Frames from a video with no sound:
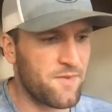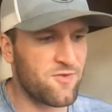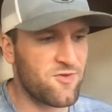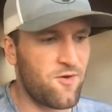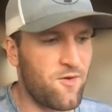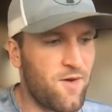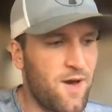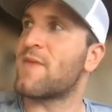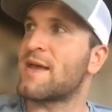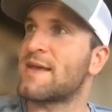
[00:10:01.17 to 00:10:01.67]

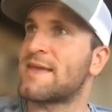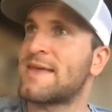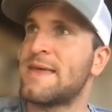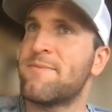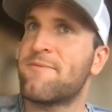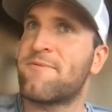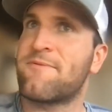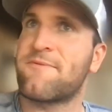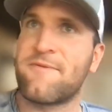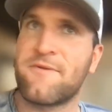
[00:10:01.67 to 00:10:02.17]
So I
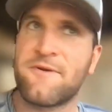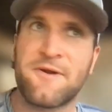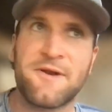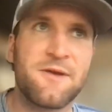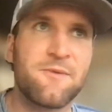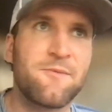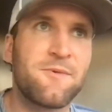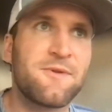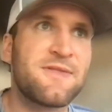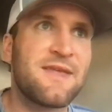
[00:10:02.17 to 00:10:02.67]
keep
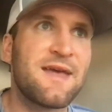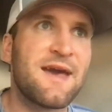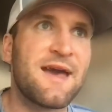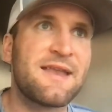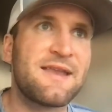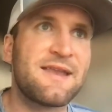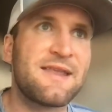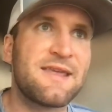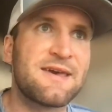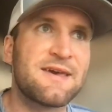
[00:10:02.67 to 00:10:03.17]
flirting with the
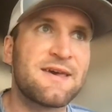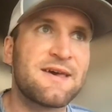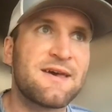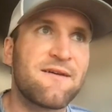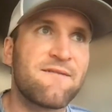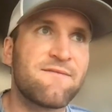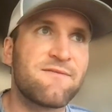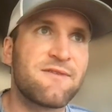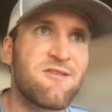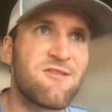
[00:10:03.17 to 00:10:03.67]
idea
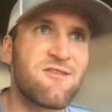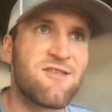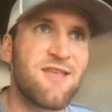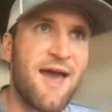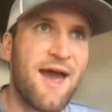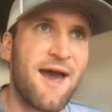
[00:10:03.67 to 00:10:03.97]
of these